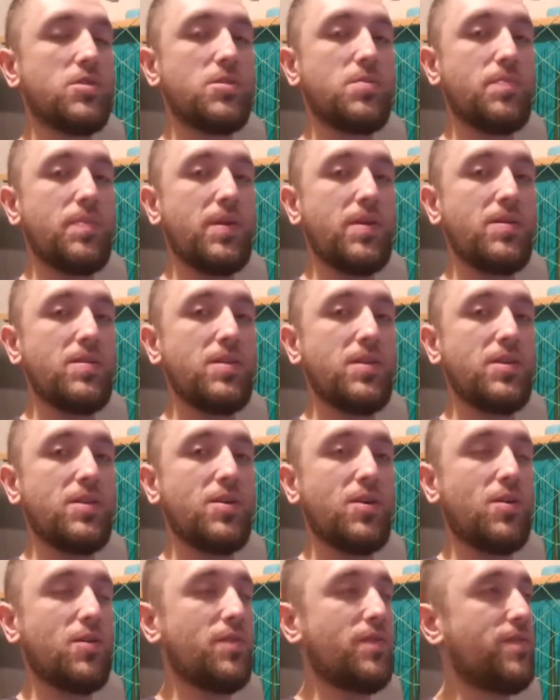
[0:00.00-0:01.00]
is apparently
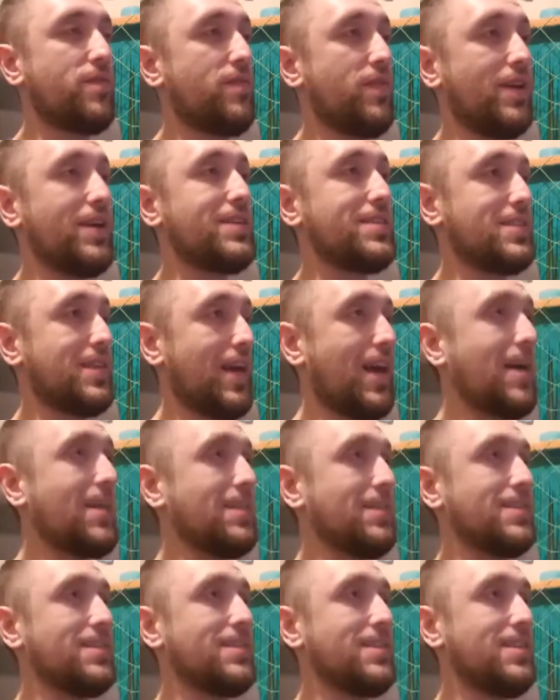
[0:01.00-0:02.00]
called
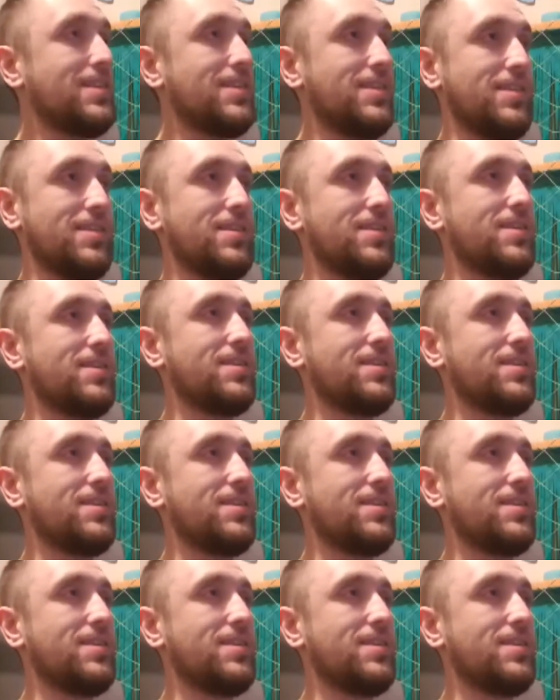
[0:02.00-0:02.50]
Fatality,